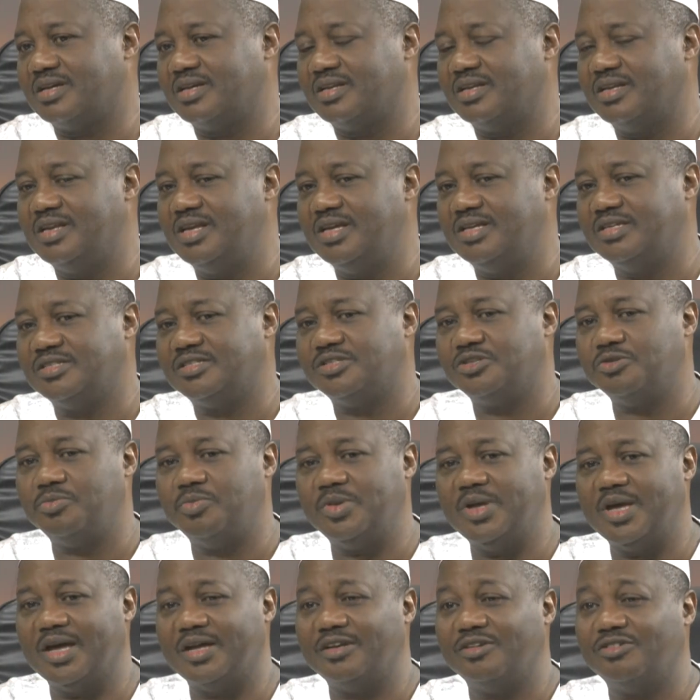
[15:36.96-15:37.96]
needs to be
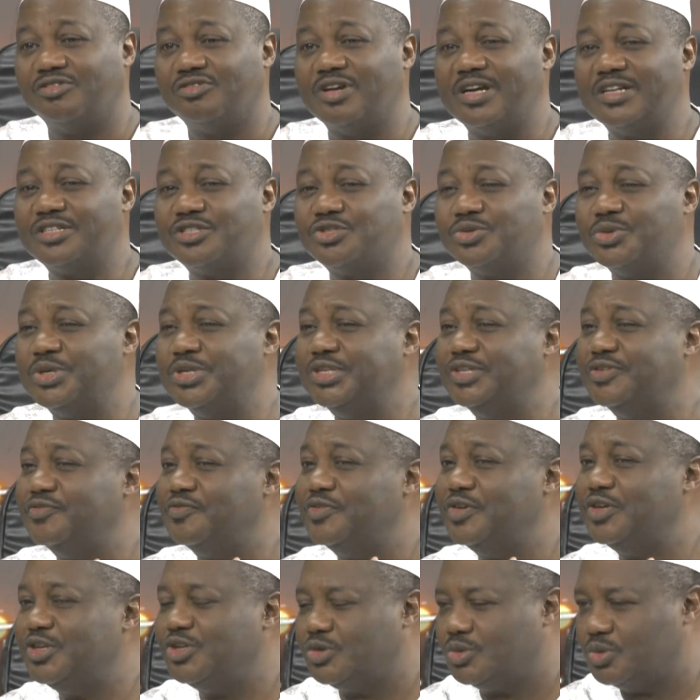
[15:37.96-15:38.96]
addressed to
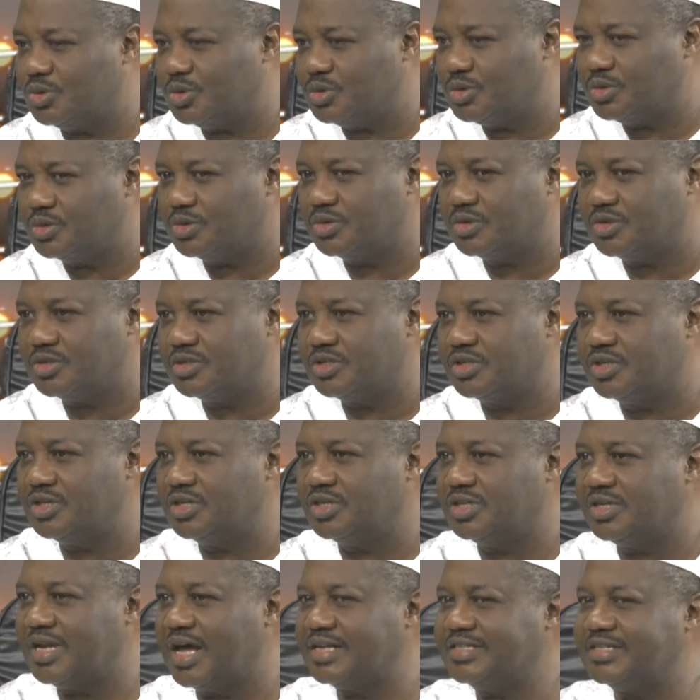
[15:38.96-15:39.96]
individuals
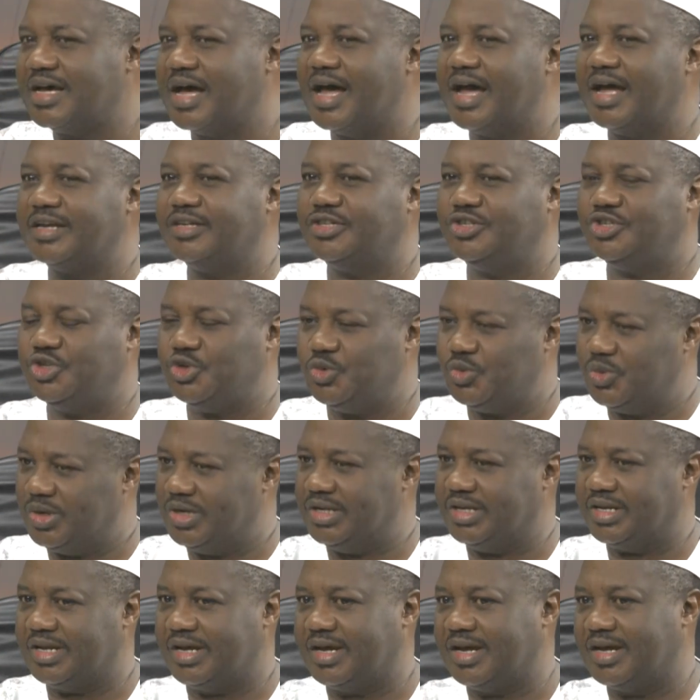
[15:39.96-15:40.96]
that are doing
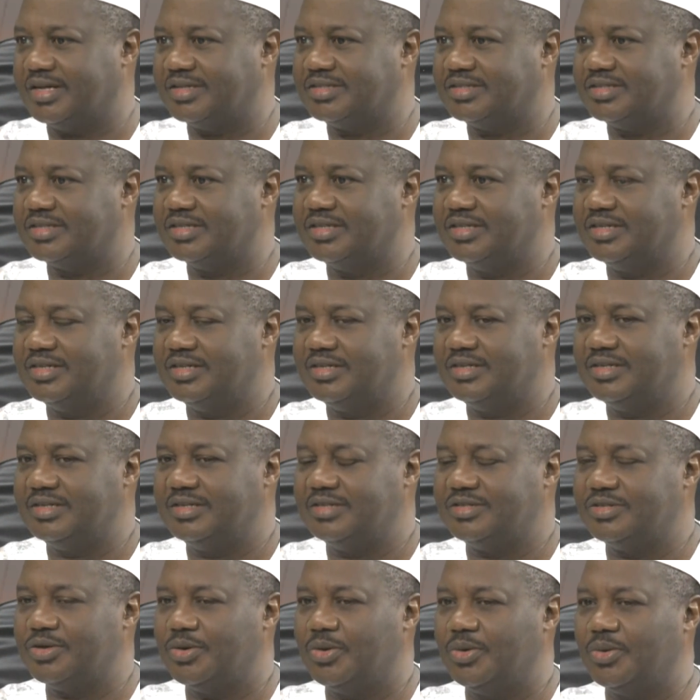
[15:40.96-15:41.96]
that.
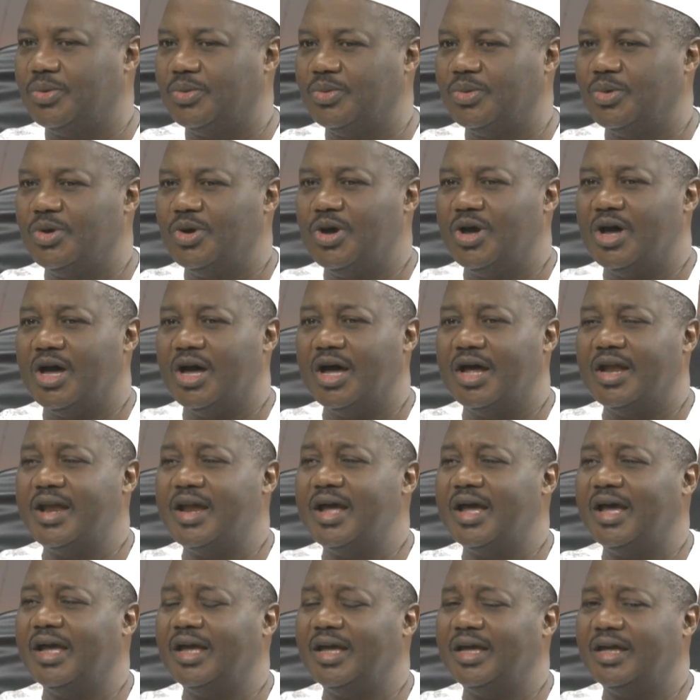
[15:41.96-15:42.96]
So an
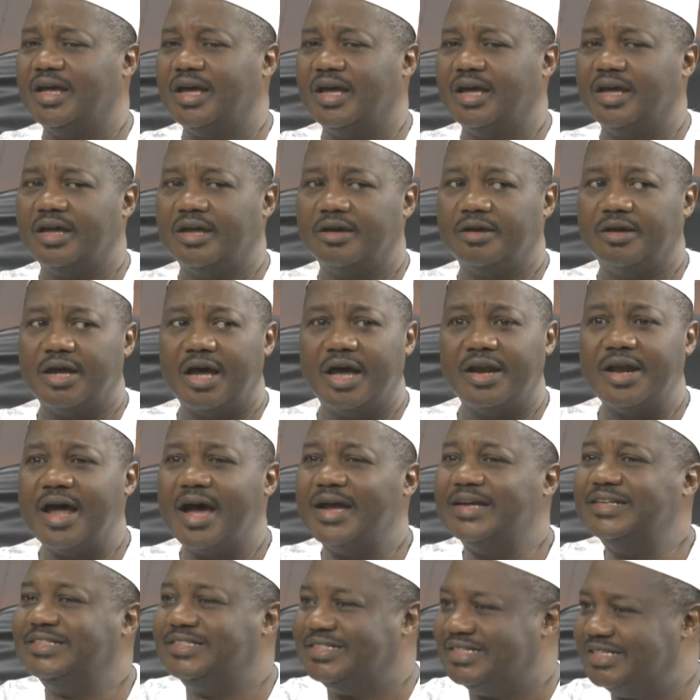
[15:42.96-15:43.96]

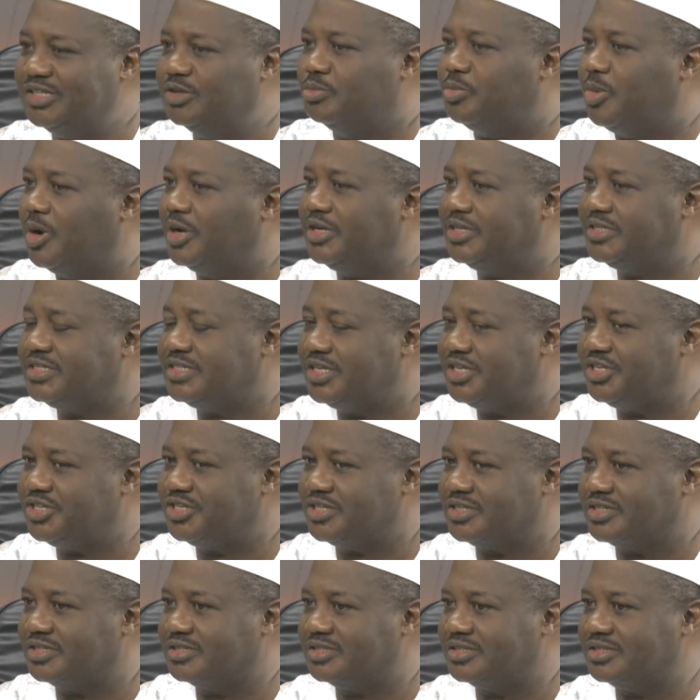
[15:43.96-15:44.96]
ideal
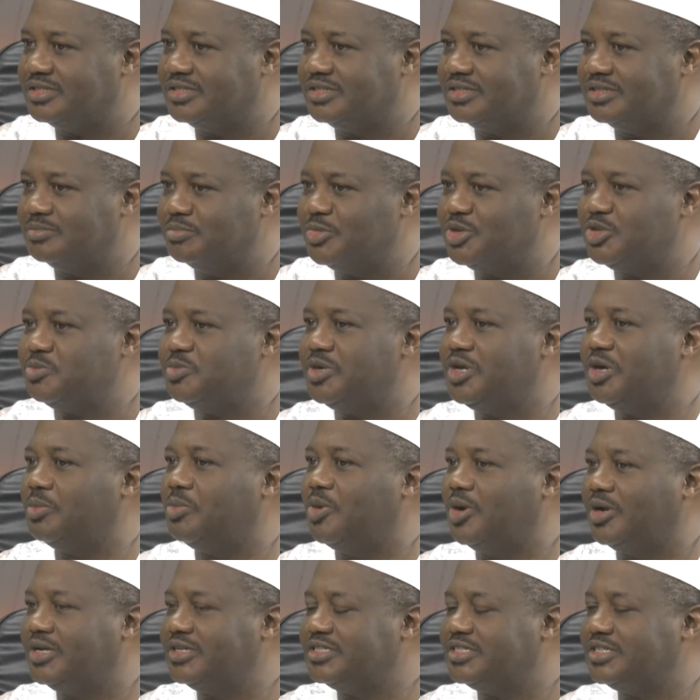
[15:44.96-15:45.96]
politician must be a
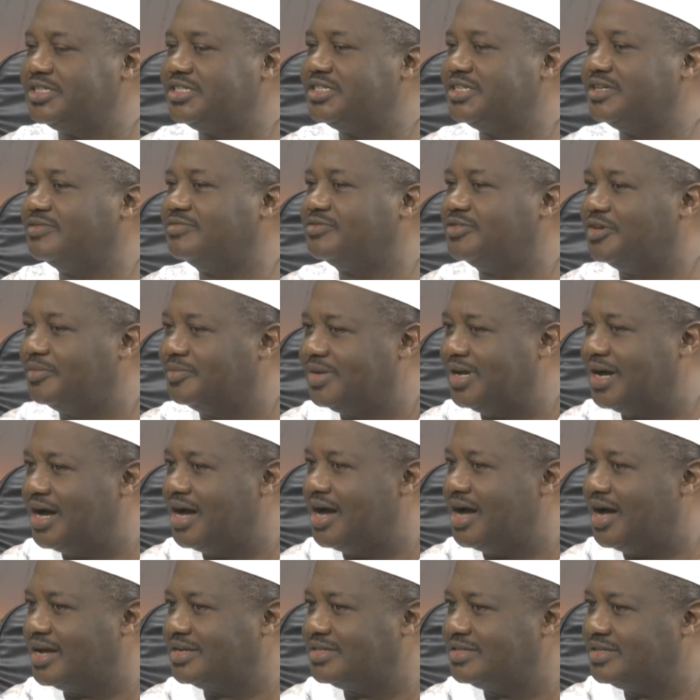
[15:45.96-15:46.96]
politician from the
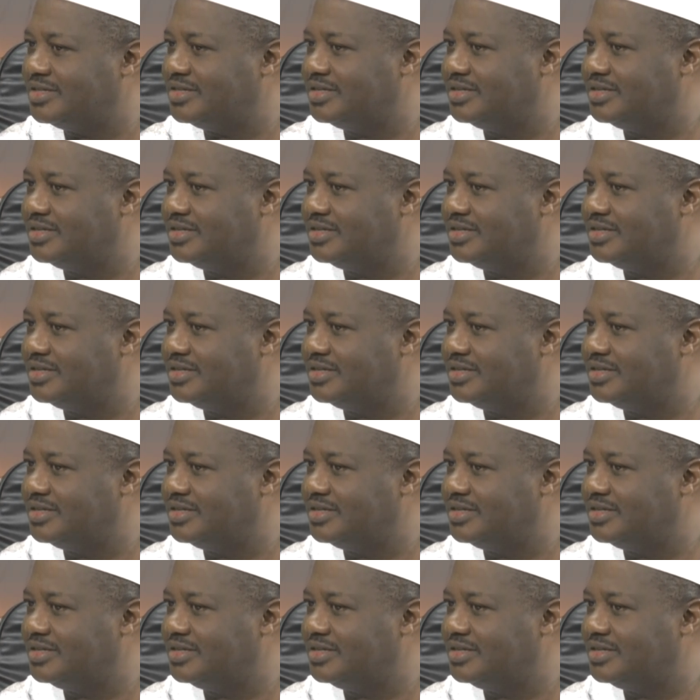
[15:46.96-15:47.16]
heart,